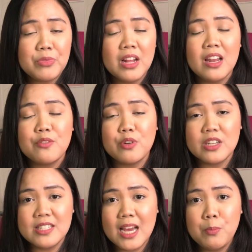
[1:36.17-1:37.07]
Like for
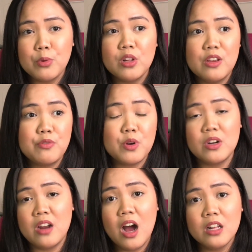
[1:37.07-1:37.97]
example, if you're
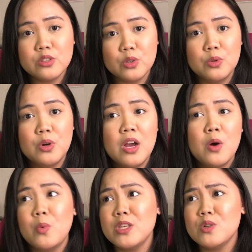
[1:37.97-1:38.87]
an alto,
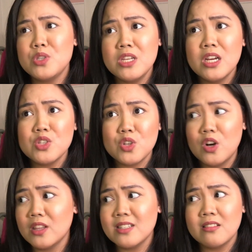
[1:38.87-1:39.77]
when you see a song
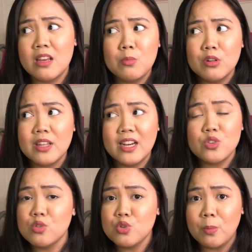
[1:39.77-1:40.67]
that's labeled as
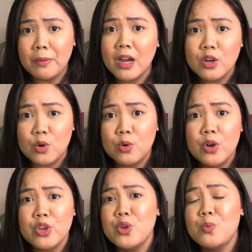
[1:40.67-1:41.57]
soprano,
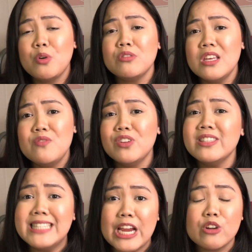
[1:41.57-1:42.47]
you won't even
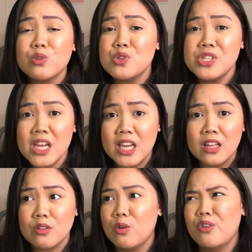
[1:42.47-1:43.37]
dare to sing it.
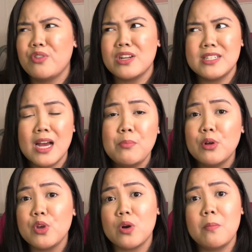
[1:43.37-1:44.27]
Or for example,
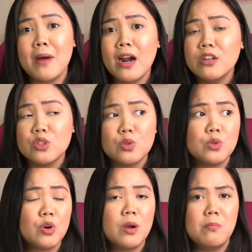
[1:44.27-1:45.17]
you're a baritone
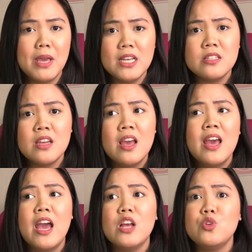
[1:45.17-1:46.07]
or a bass
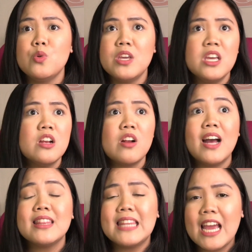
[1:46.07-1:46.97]
and you hear a
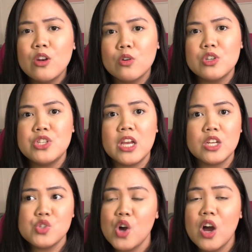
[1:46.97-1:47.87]
tenor sing a
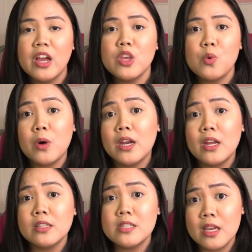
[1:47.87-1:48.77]
song and you want to
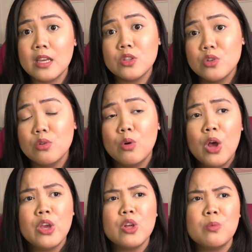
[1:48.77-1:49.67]
sing it too,
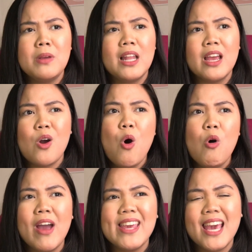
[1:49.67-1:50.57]
you'll be like, oh,
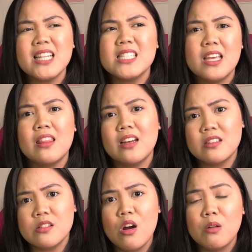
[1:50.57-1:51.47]
I can't sing that
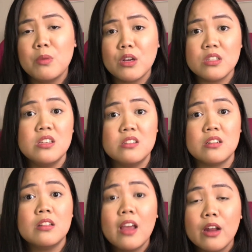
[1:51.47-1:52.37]
song because he's a
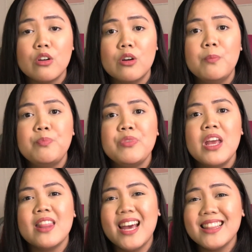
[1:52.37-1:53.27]
tenor.
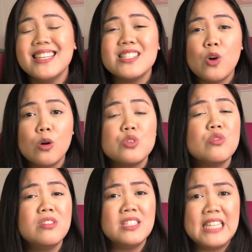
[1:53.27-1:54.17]
That is also
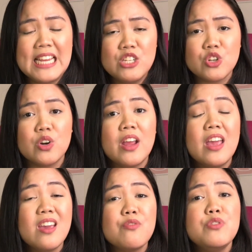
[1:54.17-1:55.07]
the danger
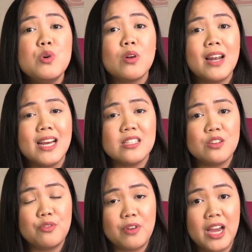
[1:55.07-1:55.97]
if you
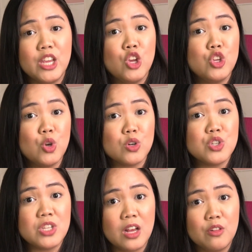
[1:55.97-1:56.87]
classify
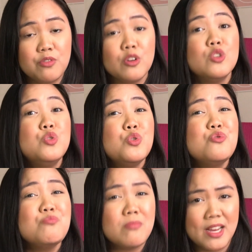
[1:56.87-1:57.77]
yourself too
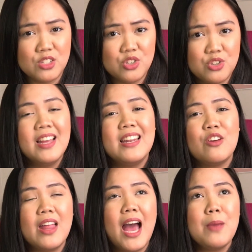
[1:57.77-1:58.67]
much. Now,
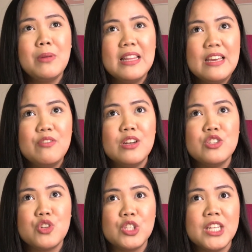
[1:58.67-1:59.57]
I believe in a
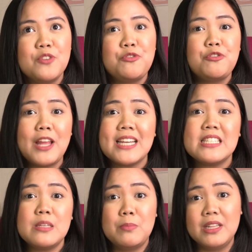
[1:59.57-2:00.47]
certain
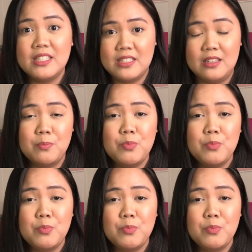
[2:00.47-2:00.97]
flexibility,